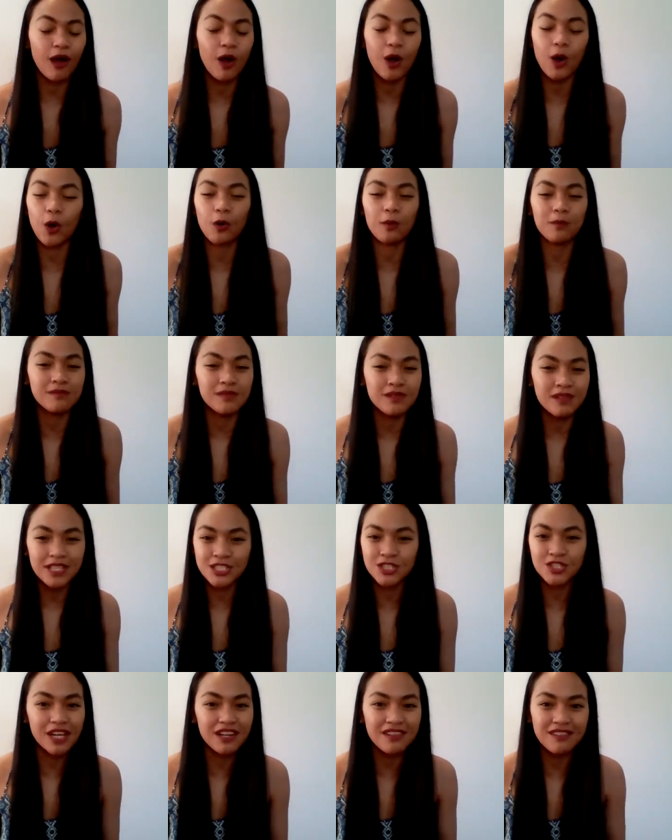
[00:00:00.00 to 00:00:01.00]
home in
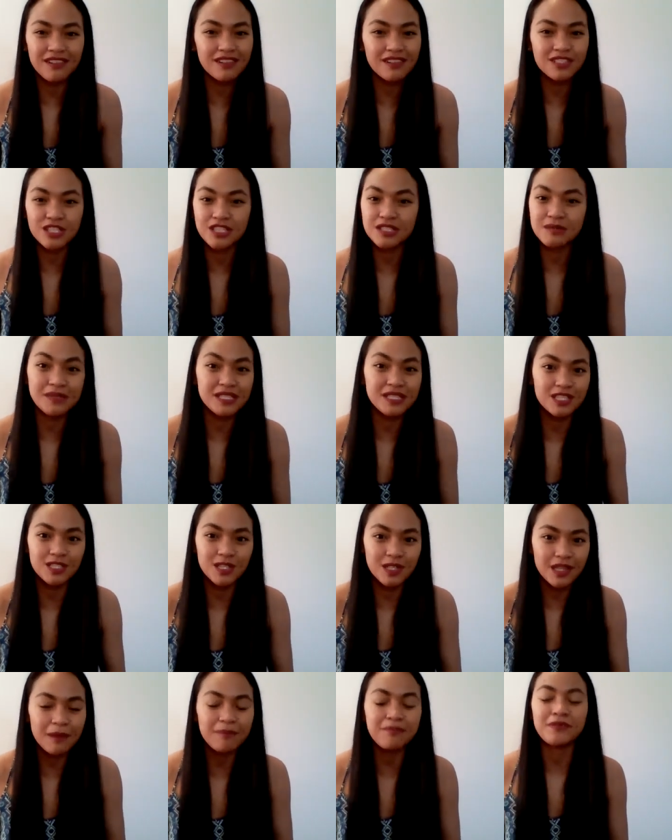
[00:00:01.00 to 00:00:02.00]
general just means to
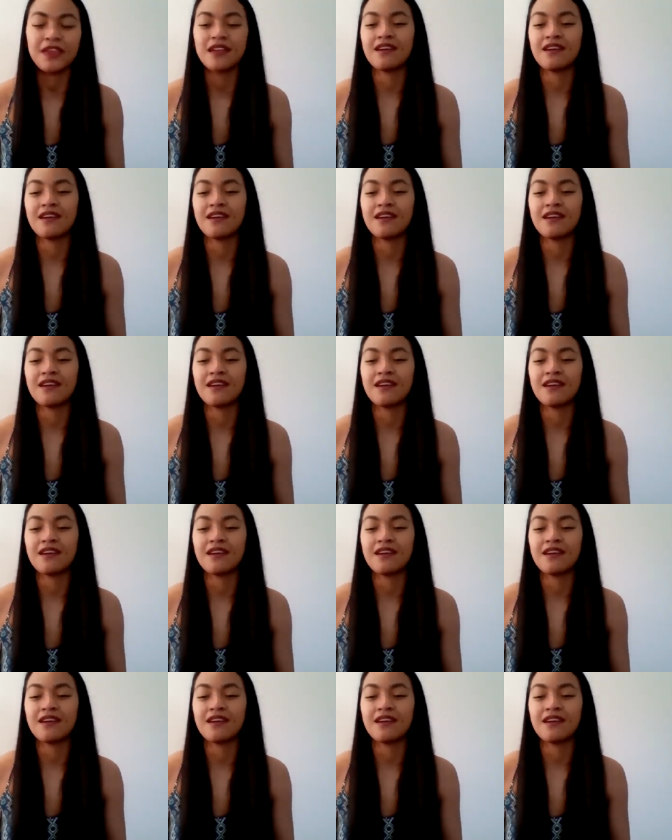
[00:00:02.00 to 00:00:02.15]
them.